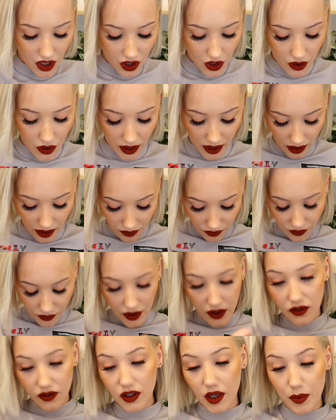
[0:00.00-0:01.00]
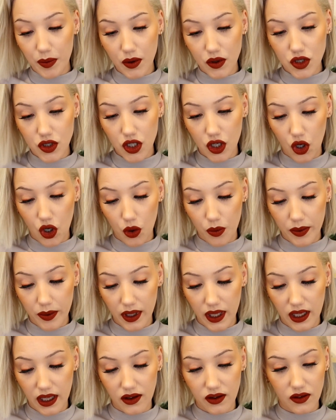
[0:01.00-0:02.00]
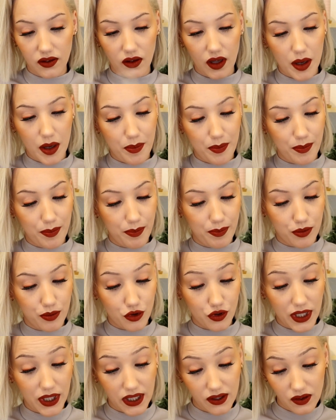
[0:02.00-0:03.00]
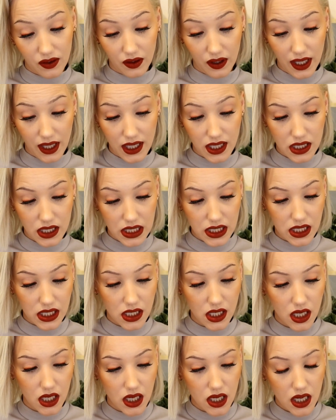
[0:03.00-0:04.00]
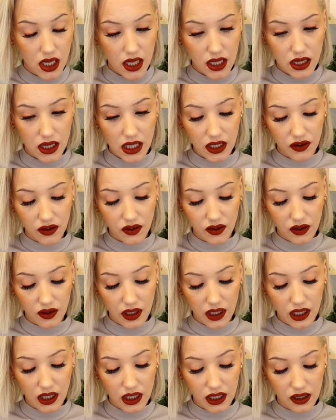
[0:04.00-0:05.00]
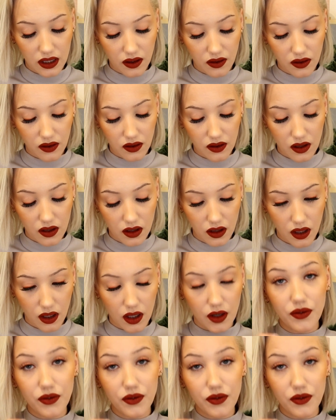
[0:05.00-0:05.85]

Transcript: Okay, first up on top is a bracelet. This is a